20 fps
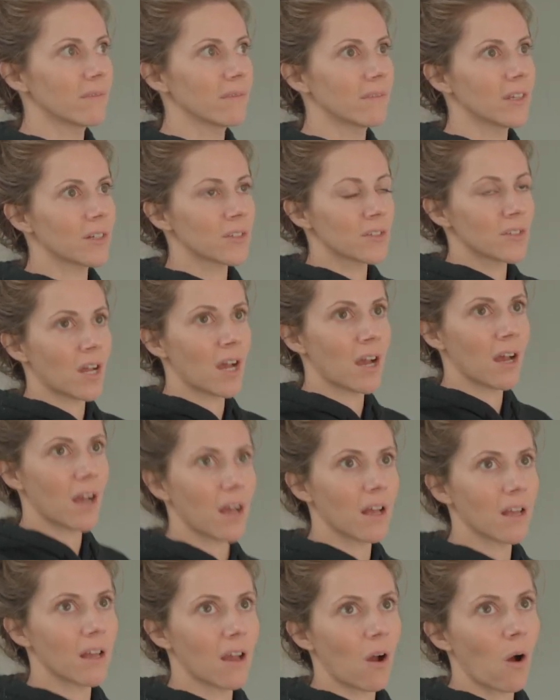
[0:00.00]
there's not
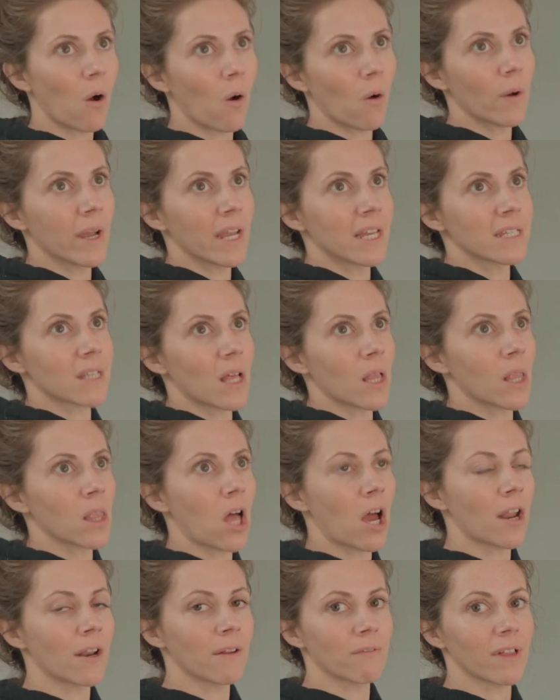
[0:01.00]
always a
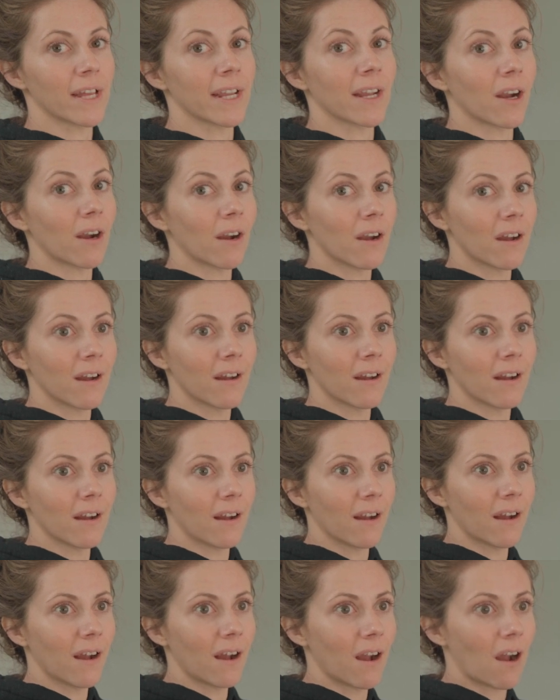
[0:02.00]
lot of, like,
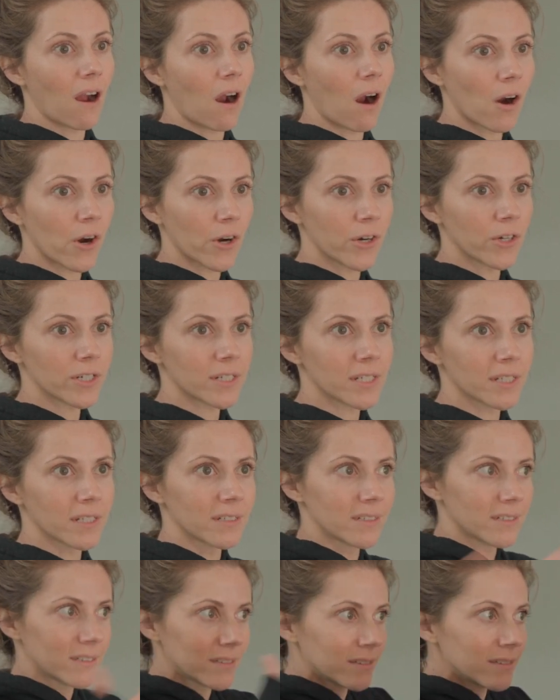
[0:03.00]
art
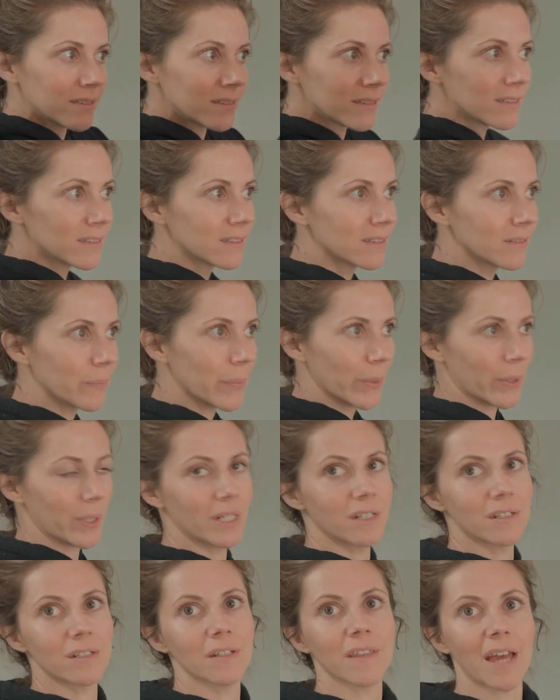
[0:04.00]
put
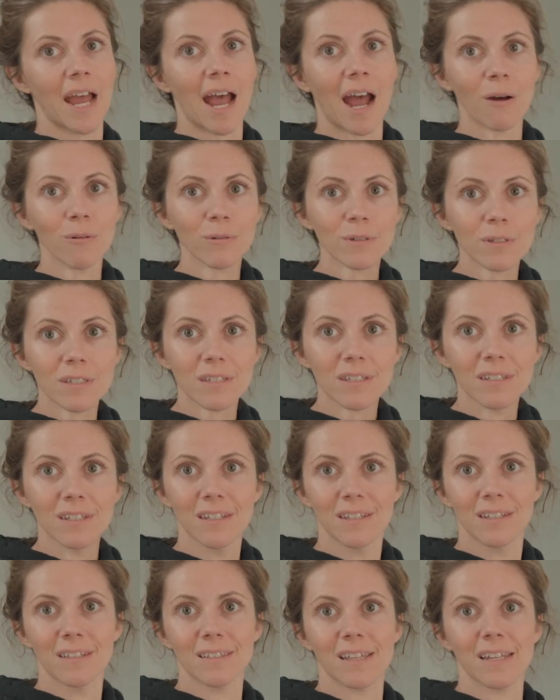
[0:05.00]
into the house.
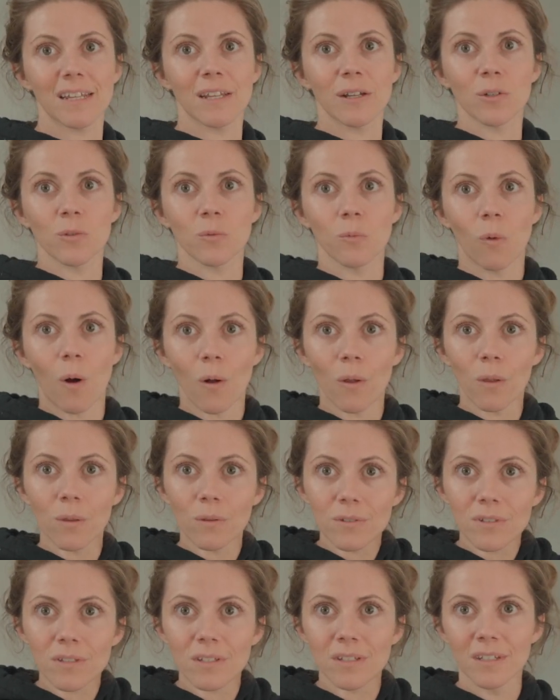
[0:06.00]
It's like, here's
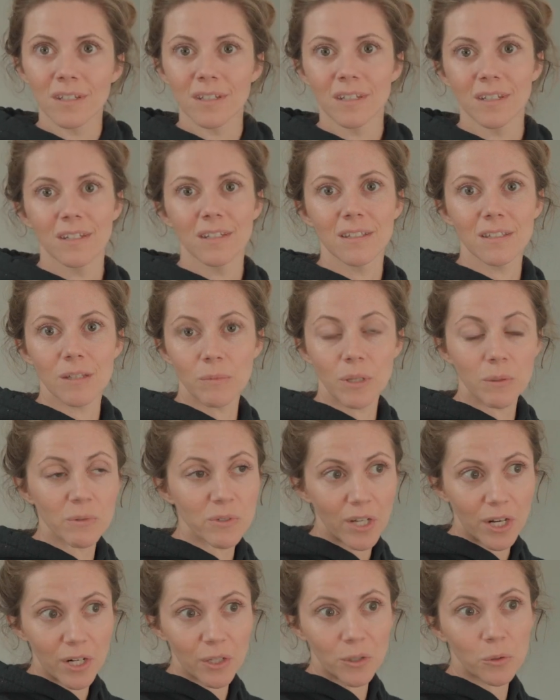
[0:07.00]
walls. Yeah. Sometimes
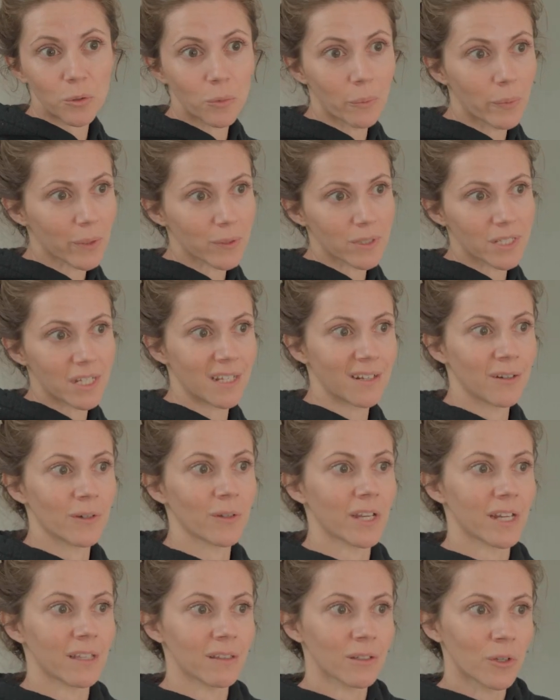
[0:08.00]
you got a cool built-in or,
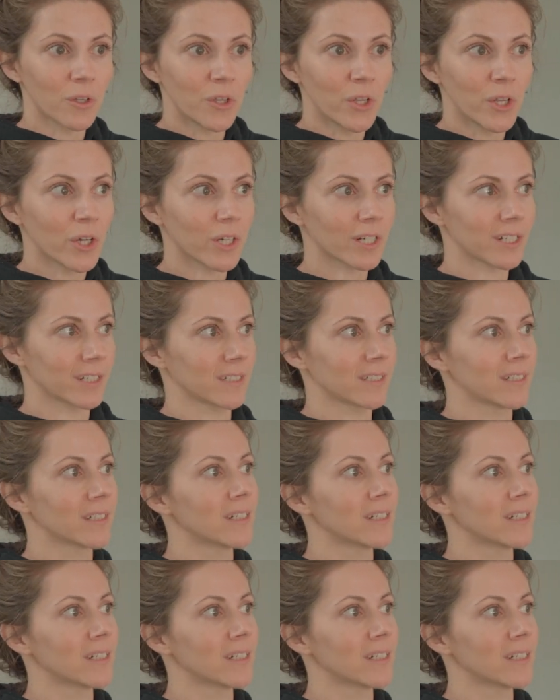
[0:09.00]
like, a little nook